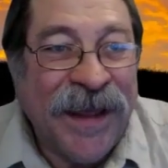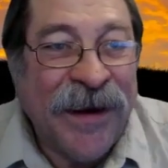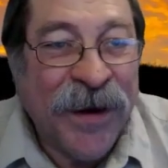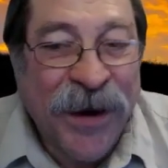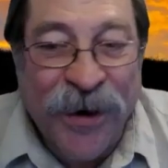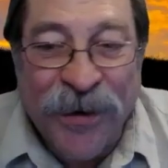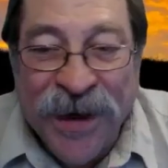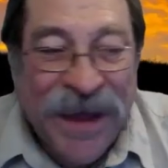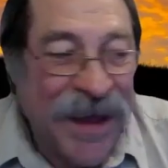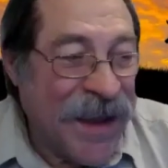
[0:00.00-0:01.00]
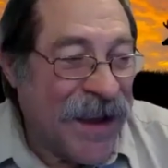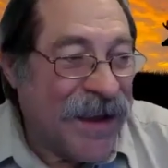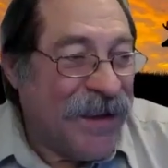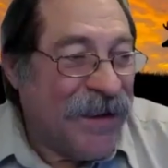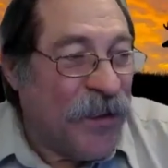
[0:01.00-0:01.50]
There we go.
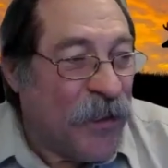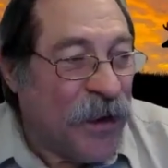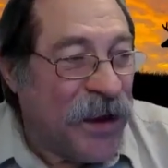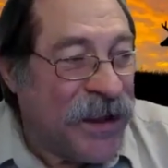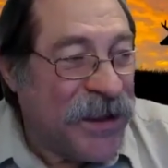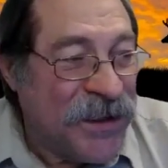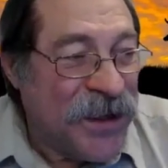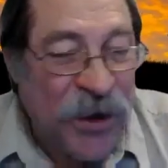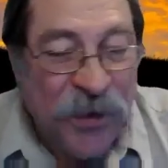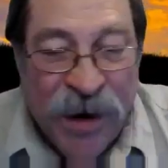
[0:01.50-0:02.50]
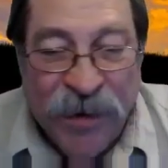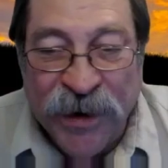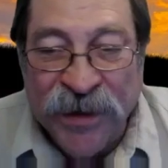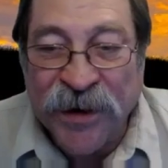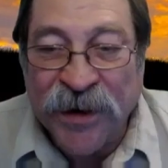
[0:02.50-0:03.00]
We're going to continue on
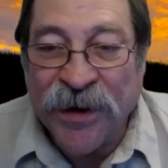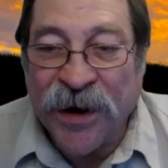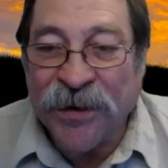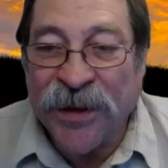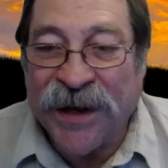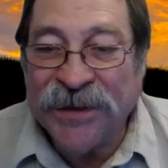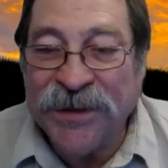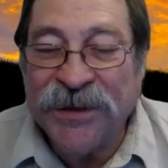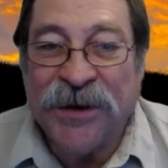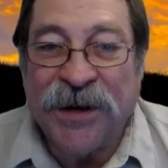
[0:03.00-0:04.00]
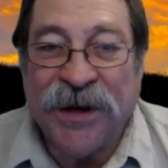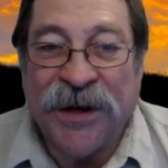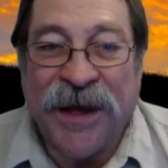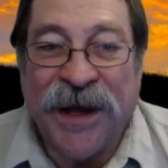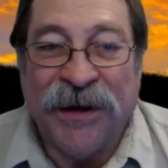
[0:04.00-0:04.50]
with our lessons
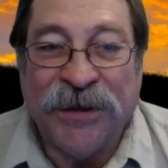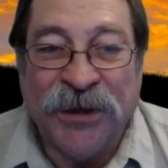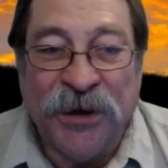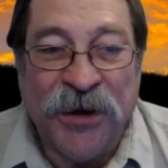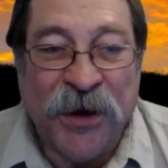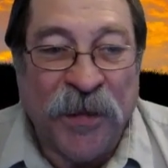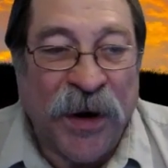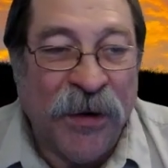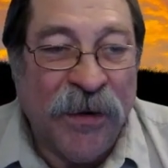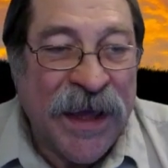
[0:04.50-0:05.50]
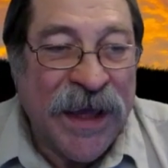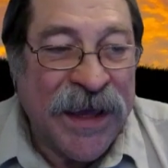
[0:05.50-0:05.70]
on how to shoot your bow.